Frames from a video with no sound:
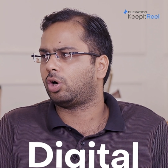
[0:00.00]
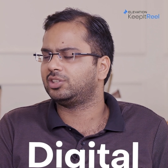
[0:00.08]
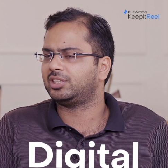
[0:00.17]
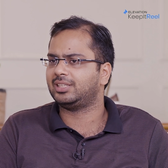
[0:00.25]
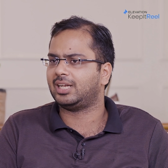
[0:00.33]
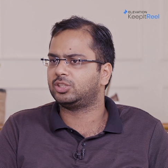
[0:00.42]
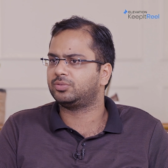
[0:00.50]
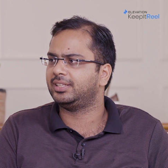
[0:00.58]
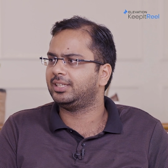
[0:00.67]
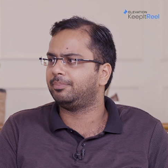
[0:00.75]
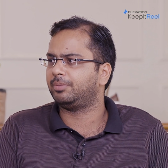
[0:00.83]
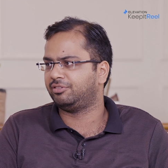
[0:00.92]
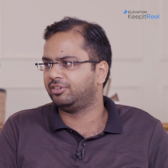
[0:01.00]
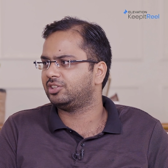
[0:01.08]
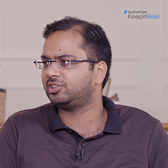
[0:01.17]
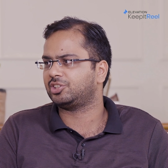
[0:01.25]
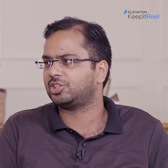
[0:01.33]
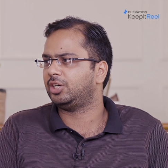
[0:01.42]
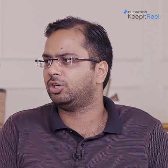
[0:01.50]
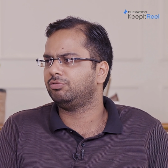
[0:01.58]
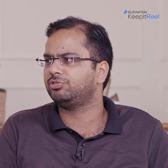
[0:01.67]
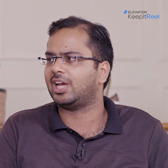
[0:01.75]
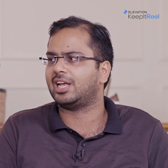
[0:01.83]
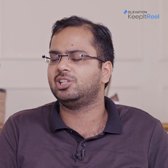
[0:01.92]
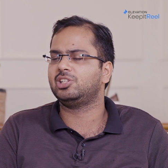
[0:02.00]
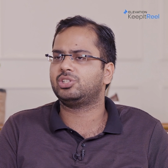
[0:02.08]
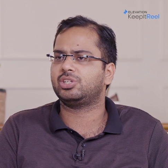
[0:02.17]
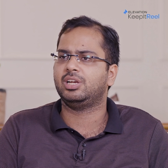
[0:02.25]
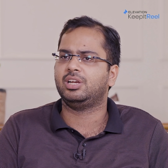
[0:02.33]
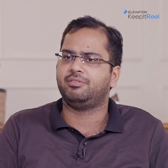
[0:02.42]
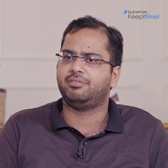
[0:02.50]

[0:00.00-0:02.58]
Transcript: frauds and that's why they prefer such kind of channels